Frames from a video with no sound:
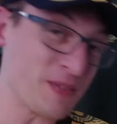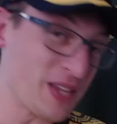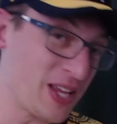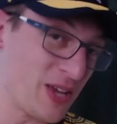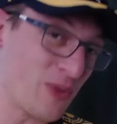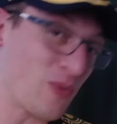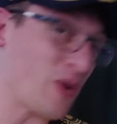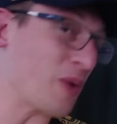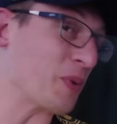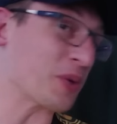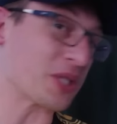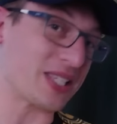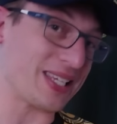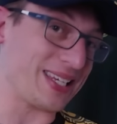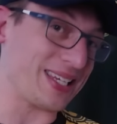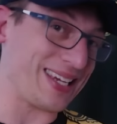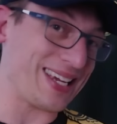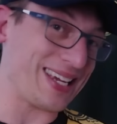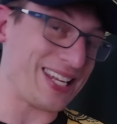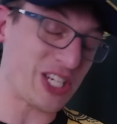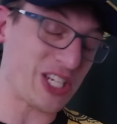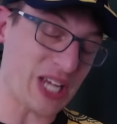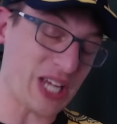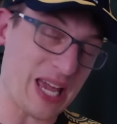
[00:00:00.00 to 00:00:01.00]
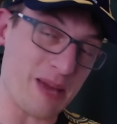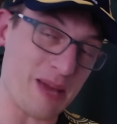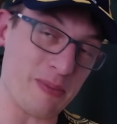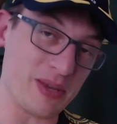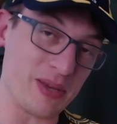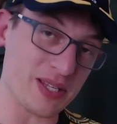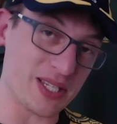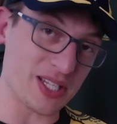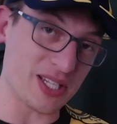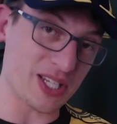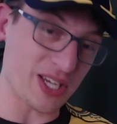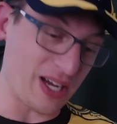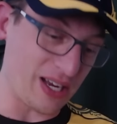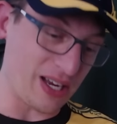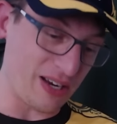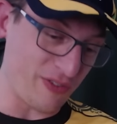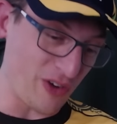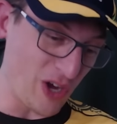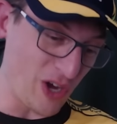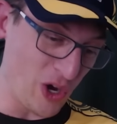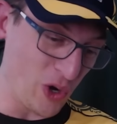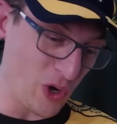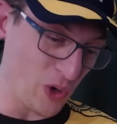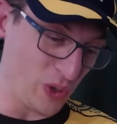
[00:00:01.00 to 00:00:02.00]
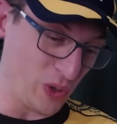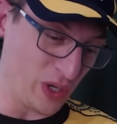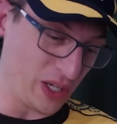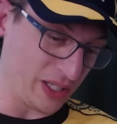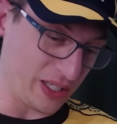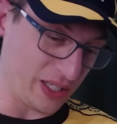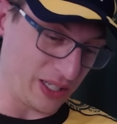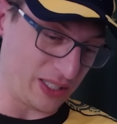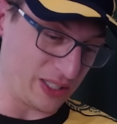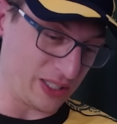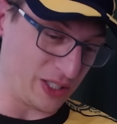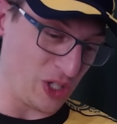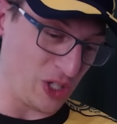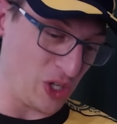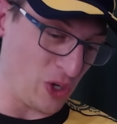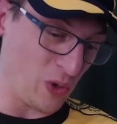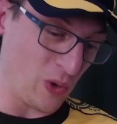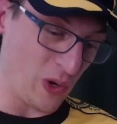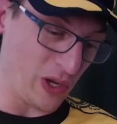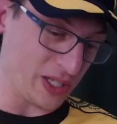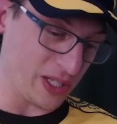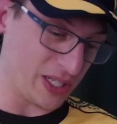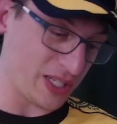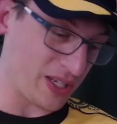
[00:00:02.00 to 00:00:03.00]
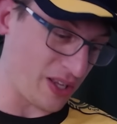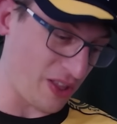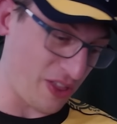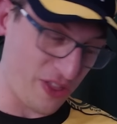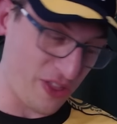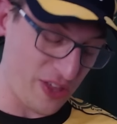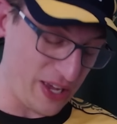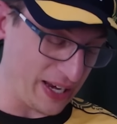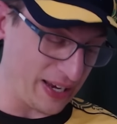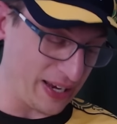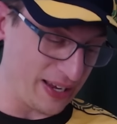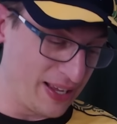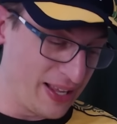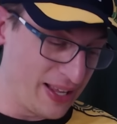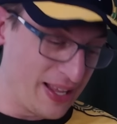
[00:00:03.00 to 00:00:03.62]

We will see. Each game is its kind of own little nuanced thing.